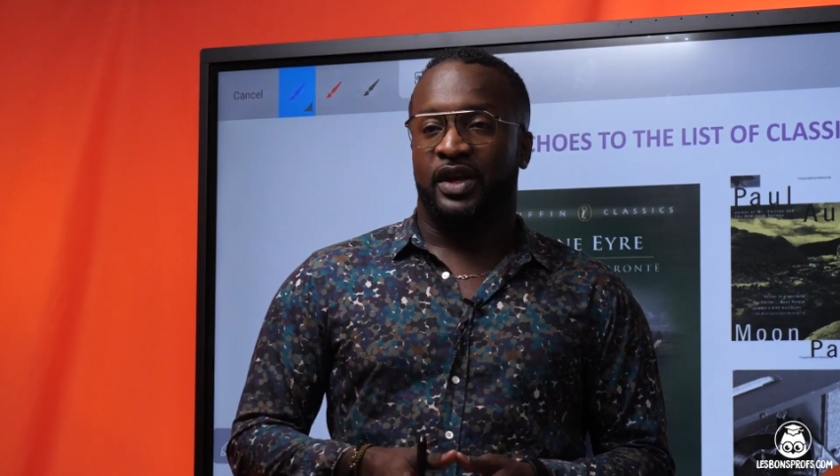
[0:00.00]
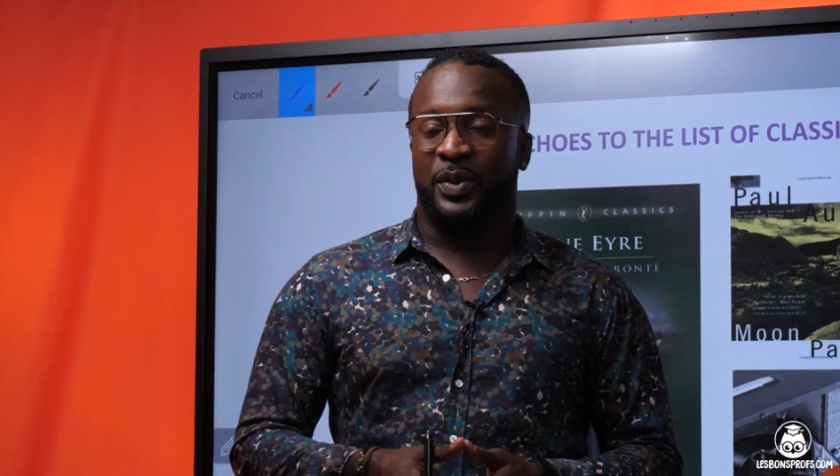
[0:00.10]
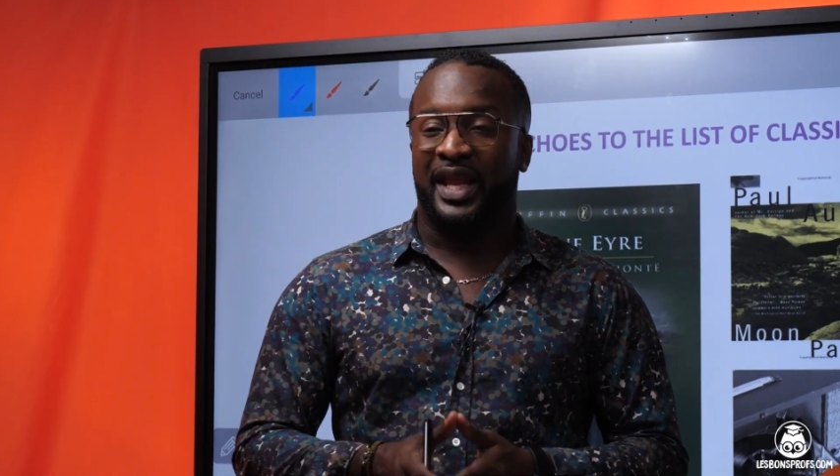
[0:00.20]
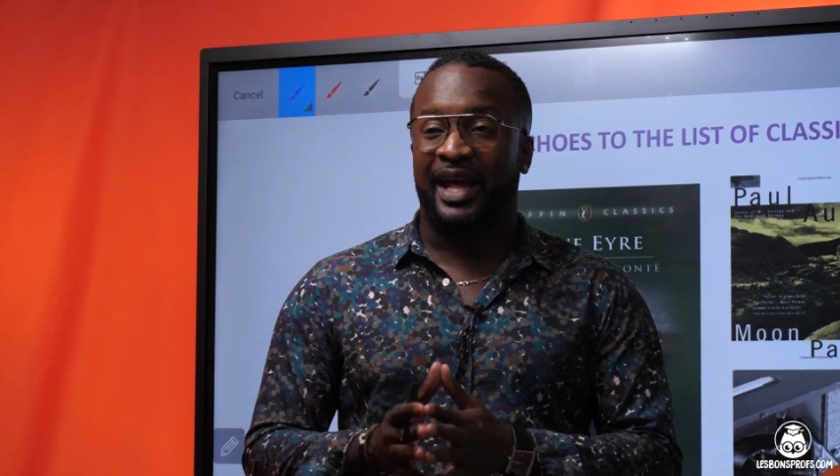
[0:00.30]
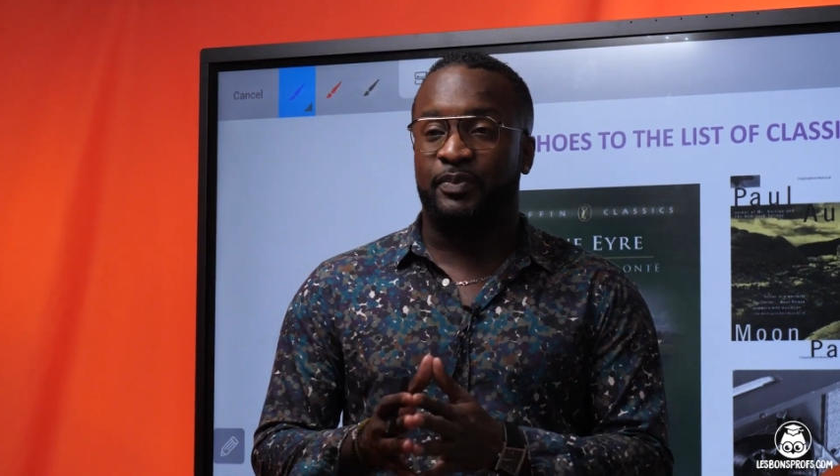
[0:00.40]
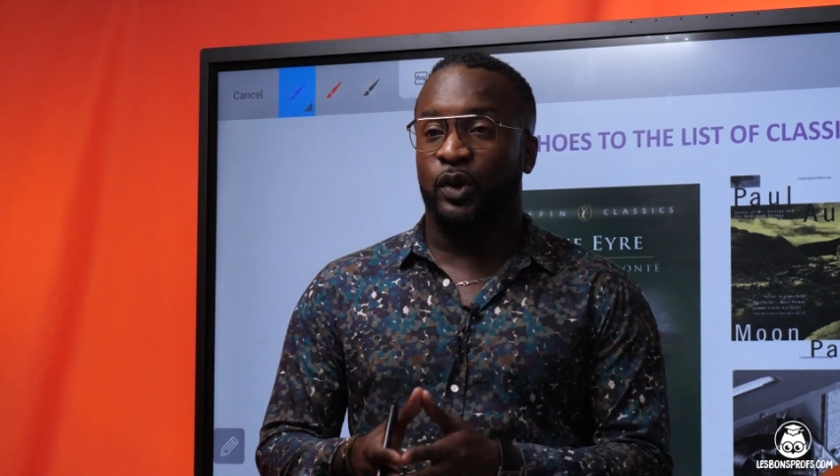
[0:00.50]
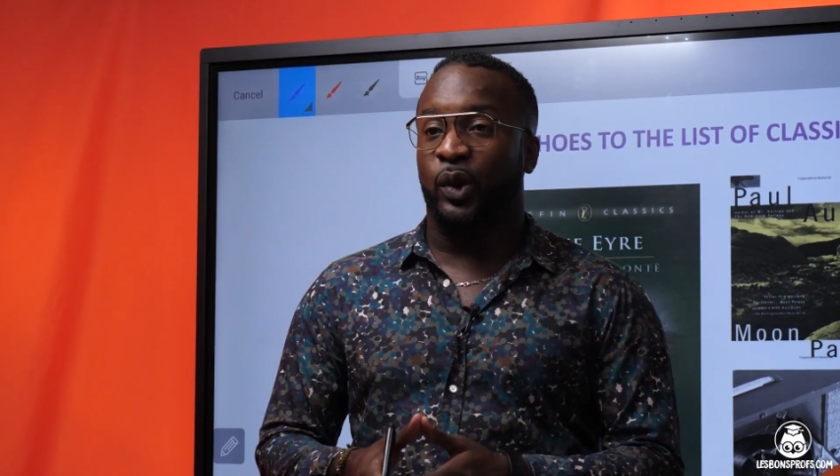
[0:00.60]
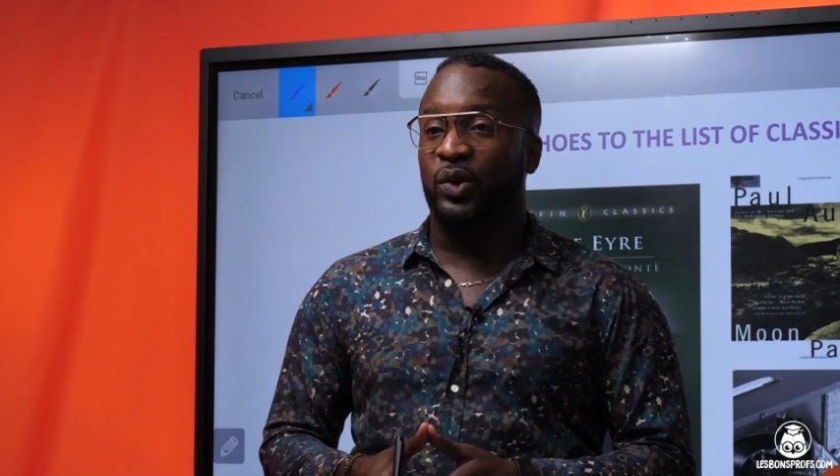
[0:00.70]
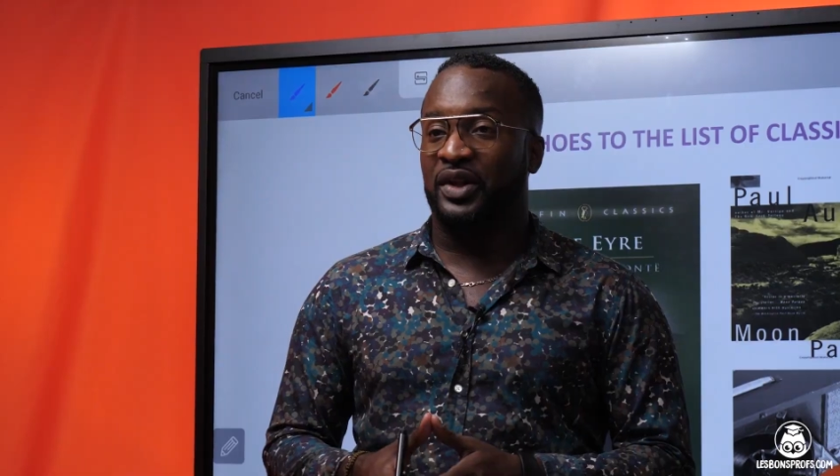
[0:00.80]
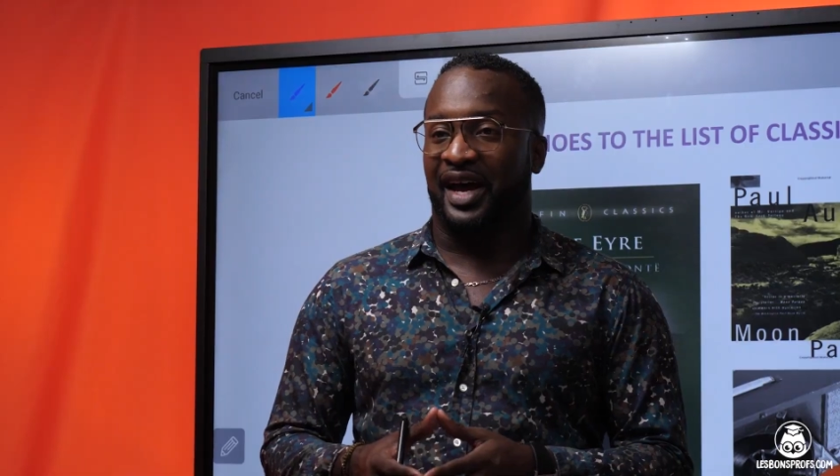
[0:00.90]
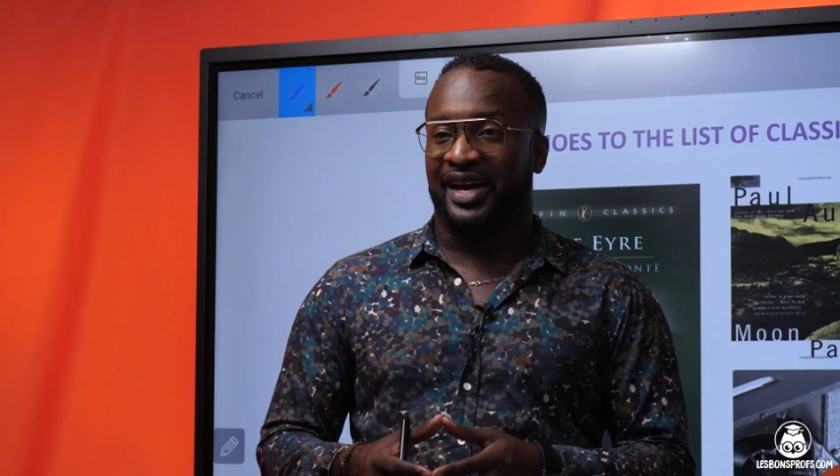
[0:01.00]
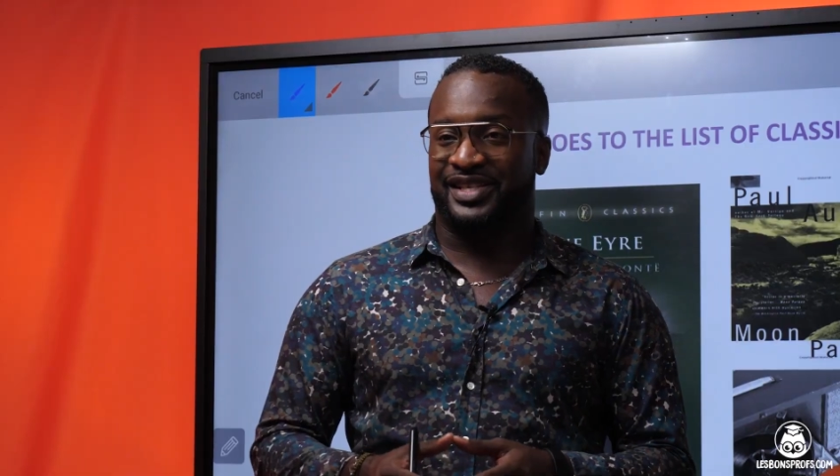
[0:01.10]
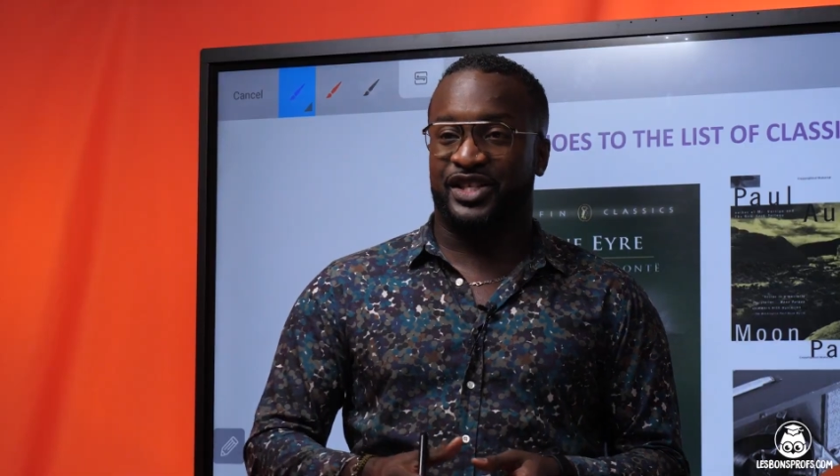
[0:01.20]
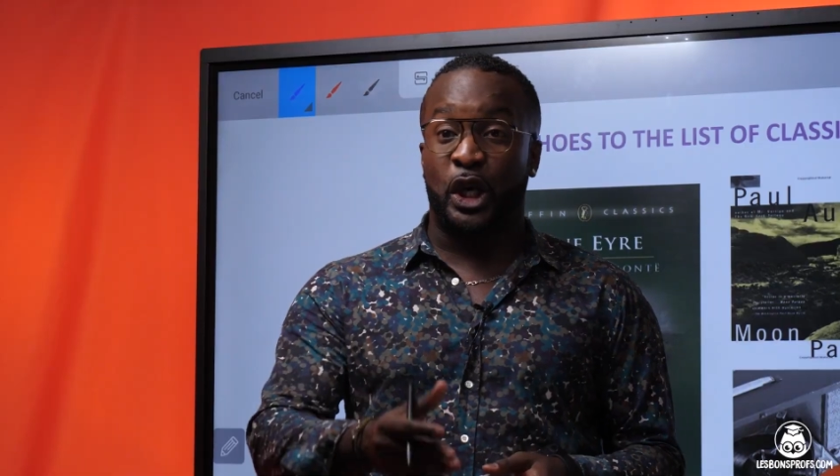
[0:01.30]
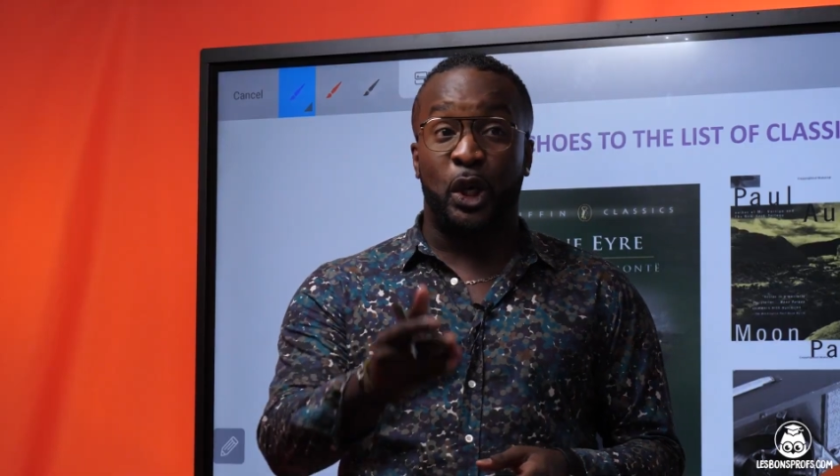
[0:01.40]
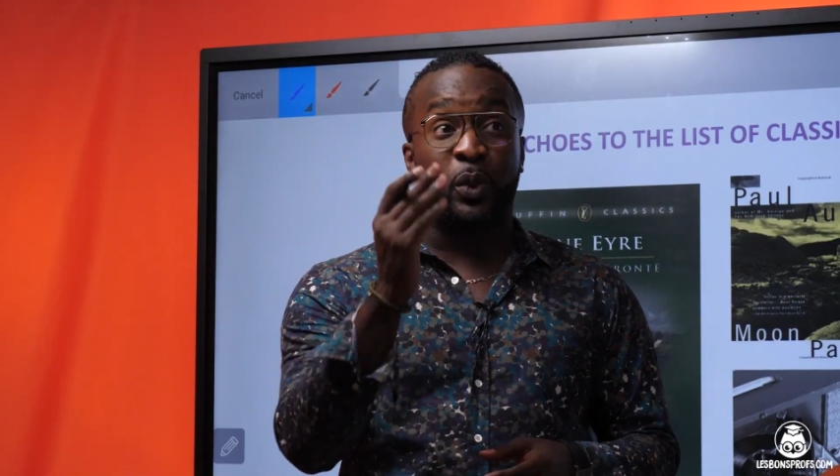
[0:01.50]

will help you all guys go